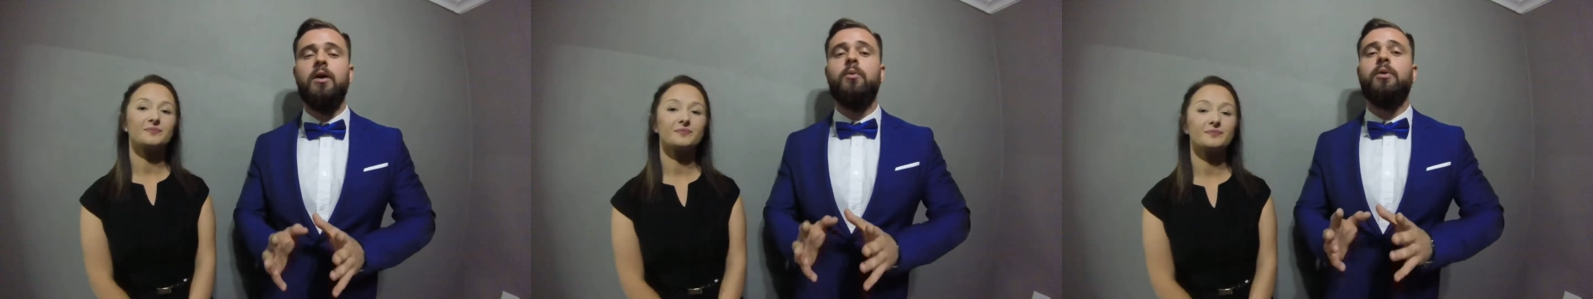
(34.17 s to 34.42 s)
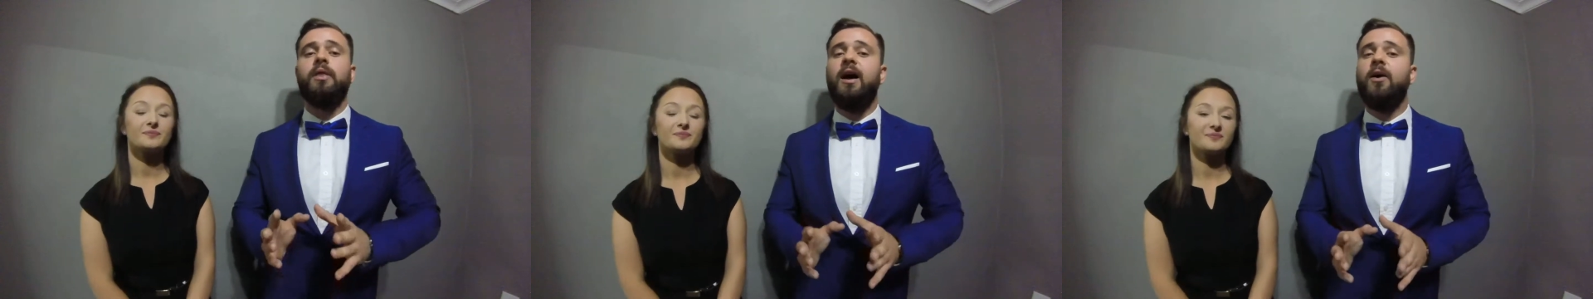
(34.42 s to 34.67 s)

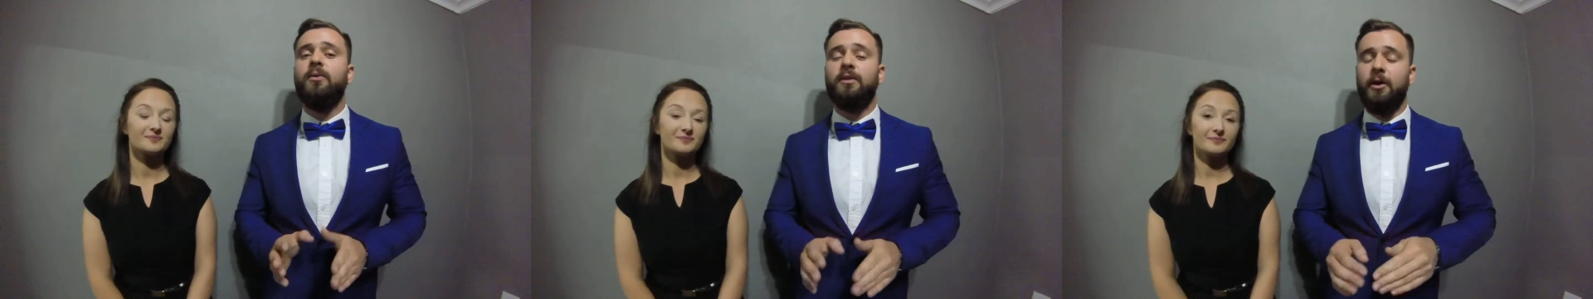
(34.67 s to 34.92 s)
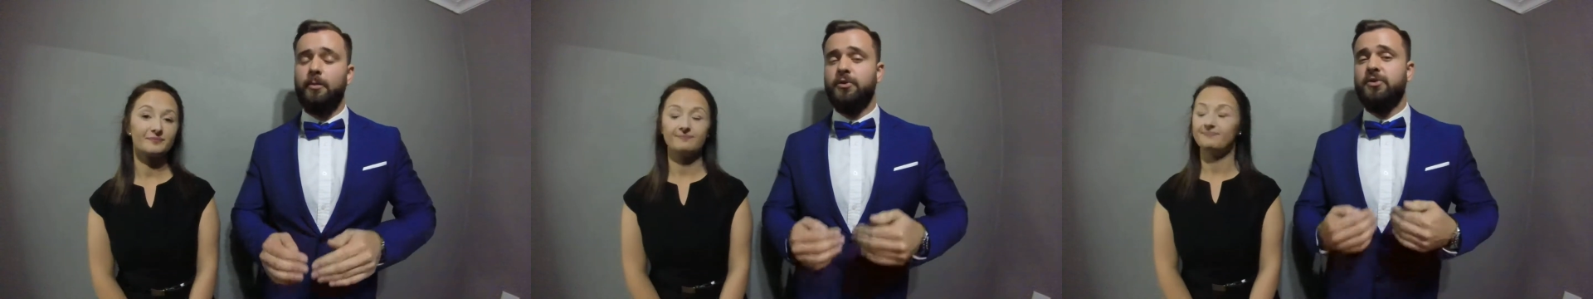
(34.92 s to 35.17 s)
Speaker 1: without
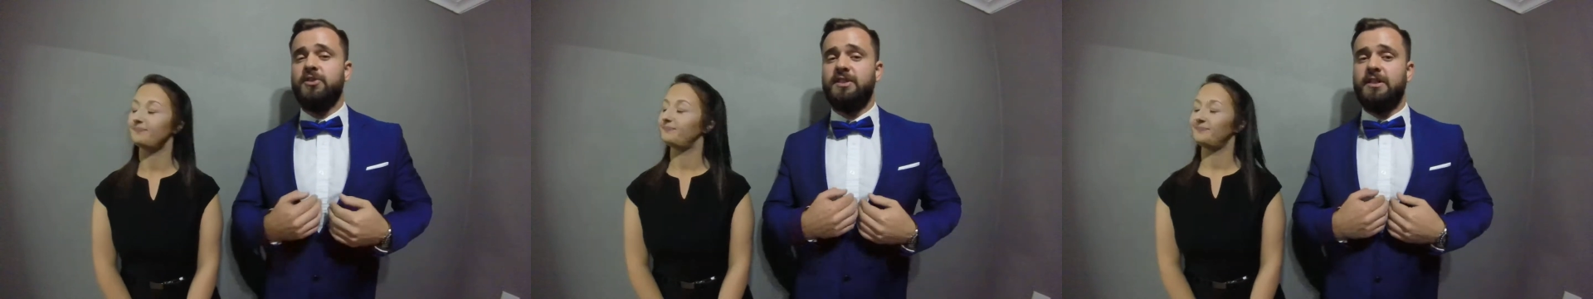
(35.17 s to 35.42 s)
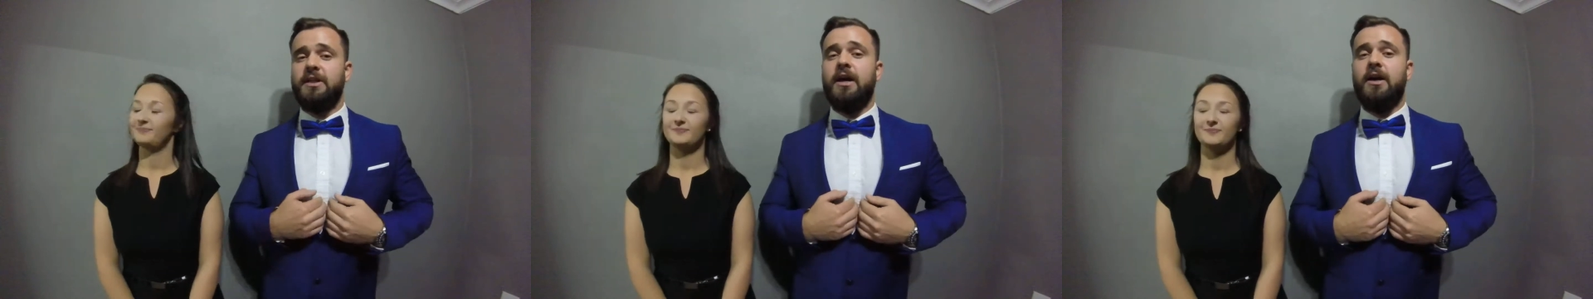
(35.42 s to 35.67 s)
coming to
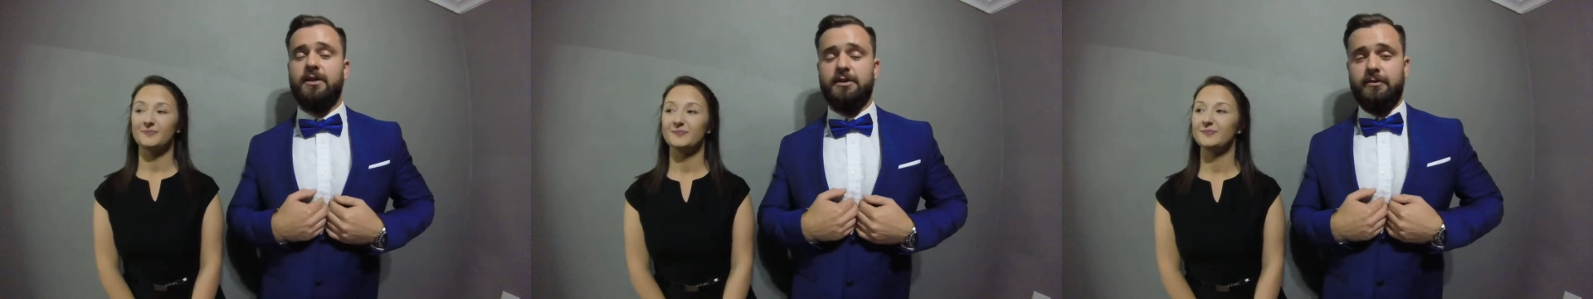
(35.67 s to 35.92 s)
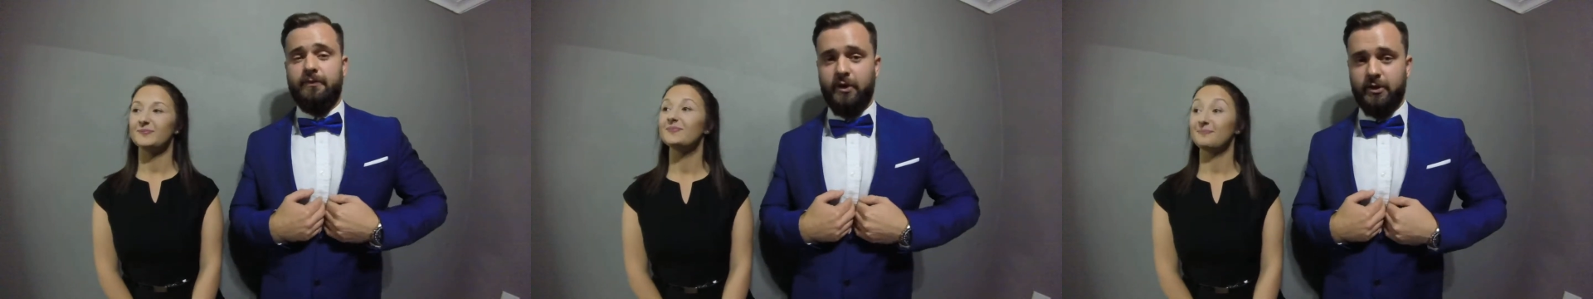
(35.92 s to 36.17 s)
see us
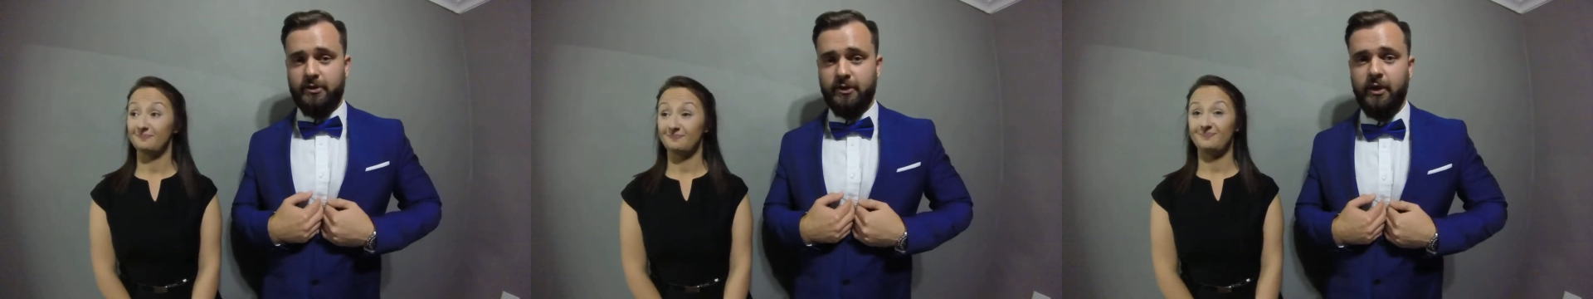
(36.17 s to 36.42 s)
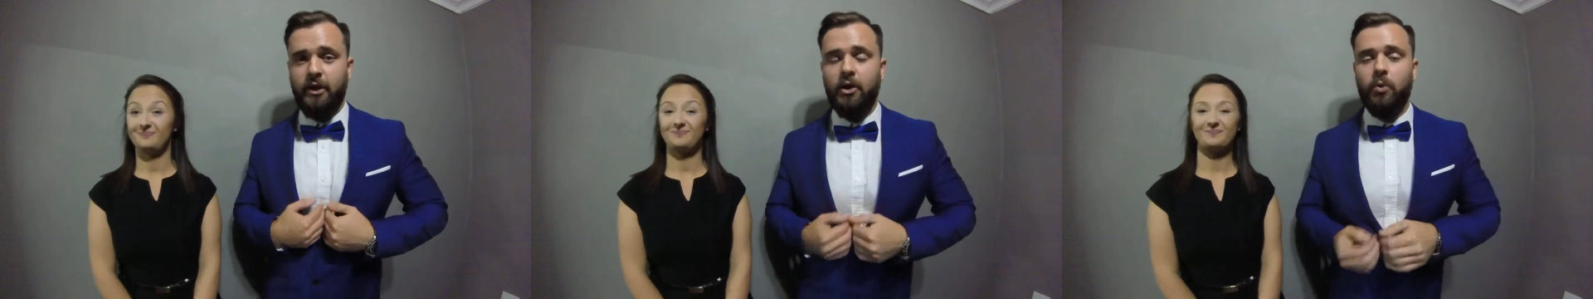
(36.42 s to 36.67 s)
first.
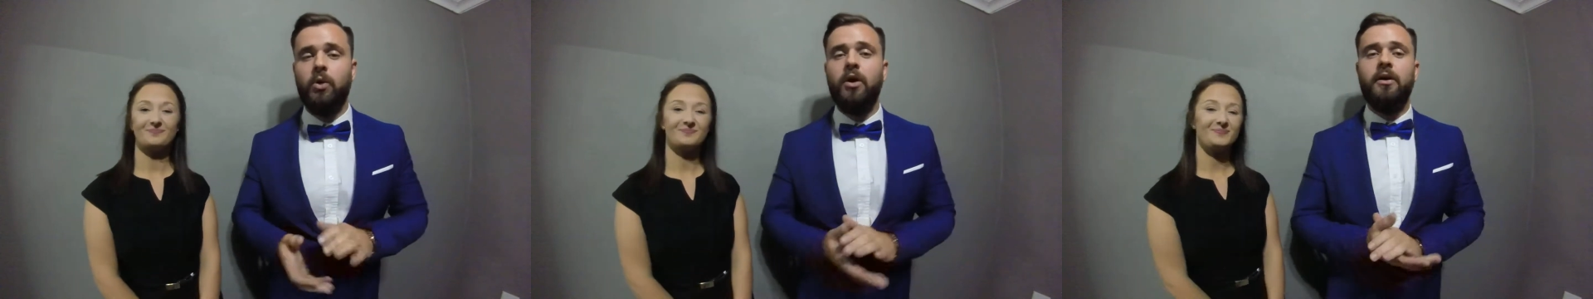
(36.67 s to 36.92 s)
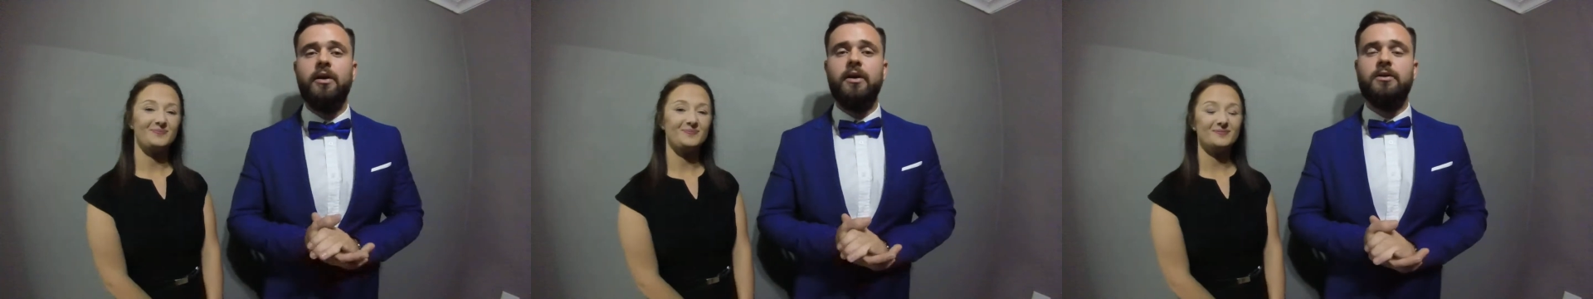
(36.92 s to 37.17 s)
We are
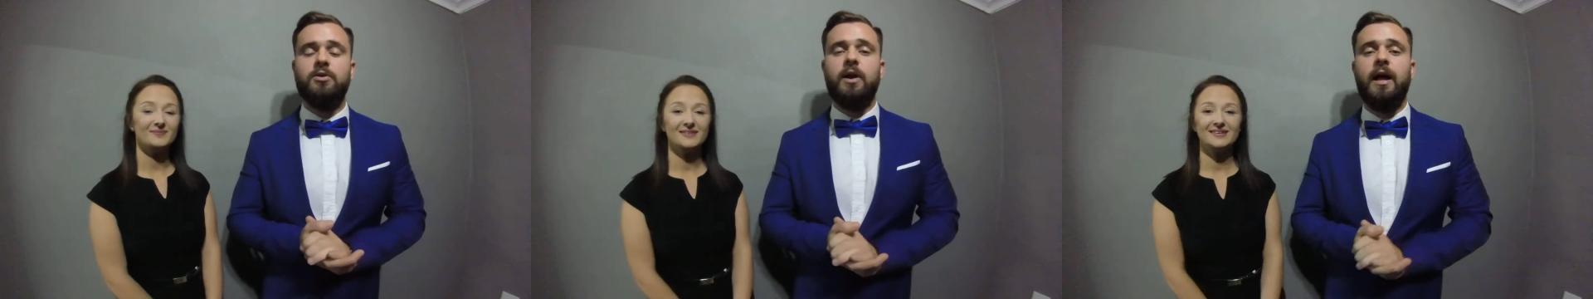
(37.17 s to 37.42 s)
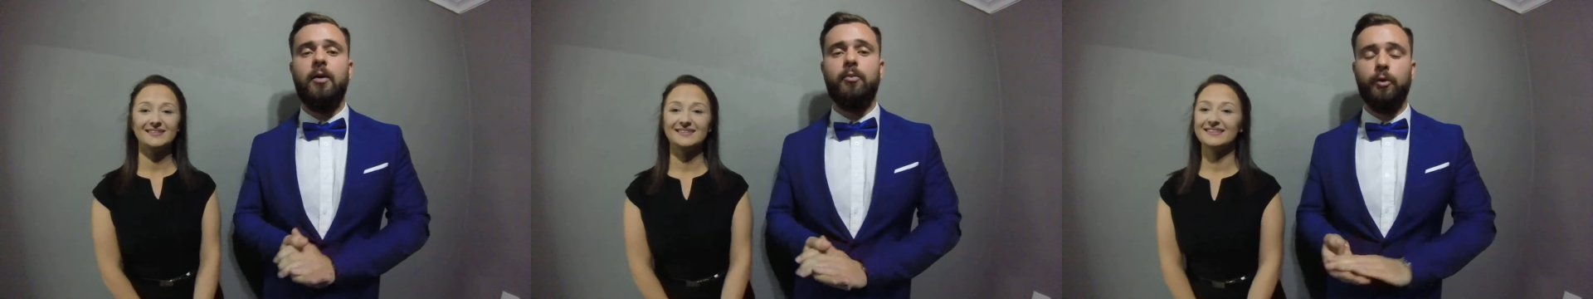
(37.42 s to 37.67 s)
here to
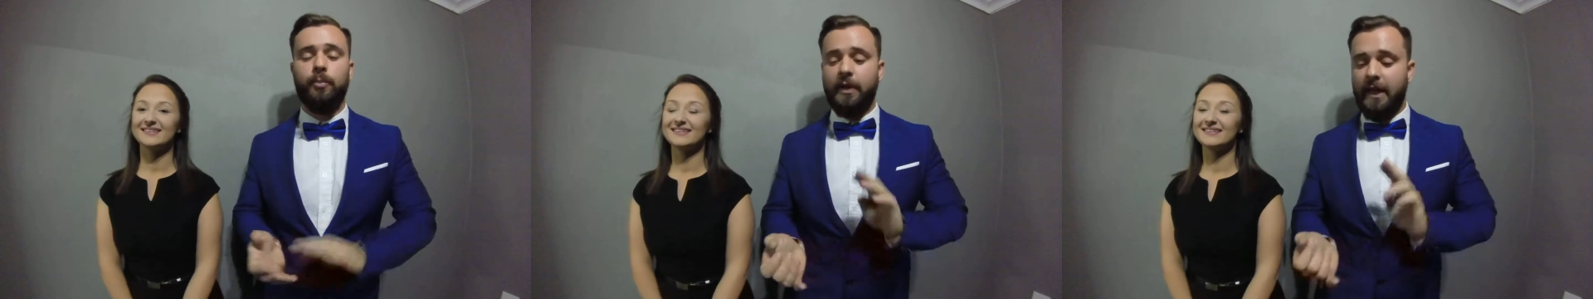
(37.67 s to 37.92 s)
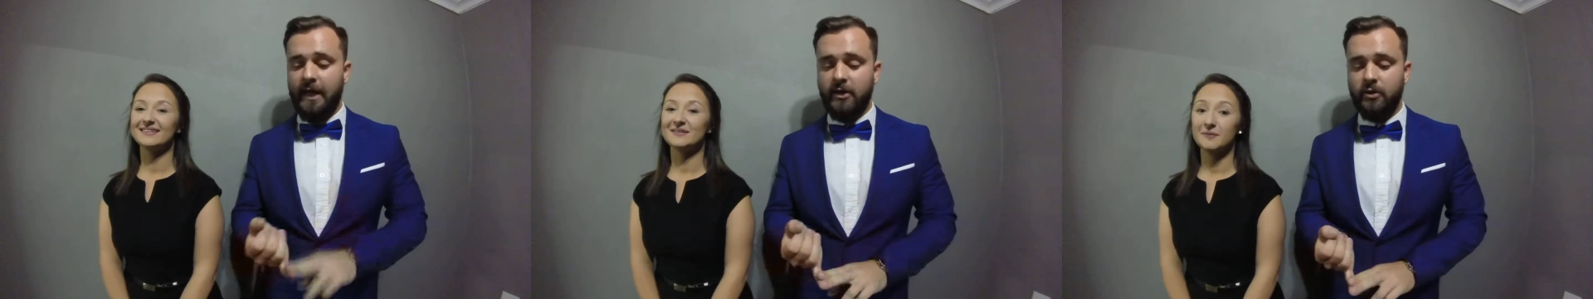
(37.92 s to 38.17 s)
help you
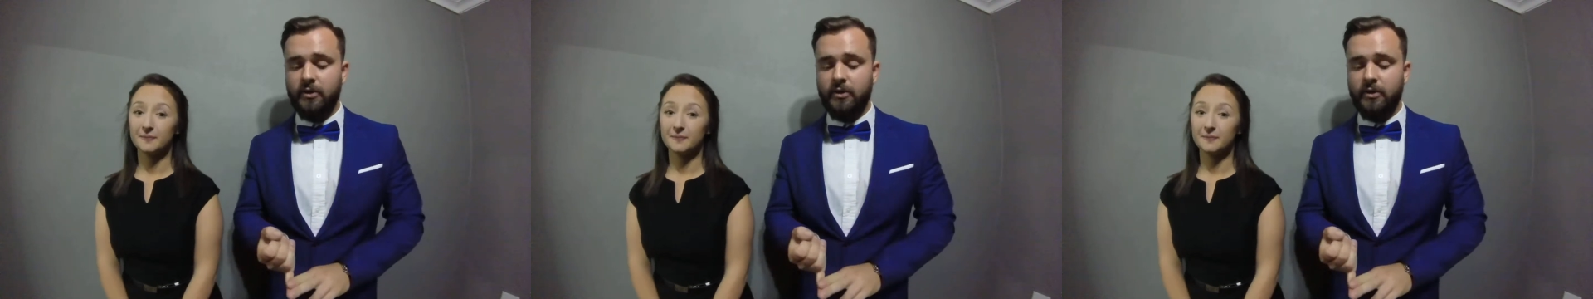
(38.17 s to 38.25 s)
plan your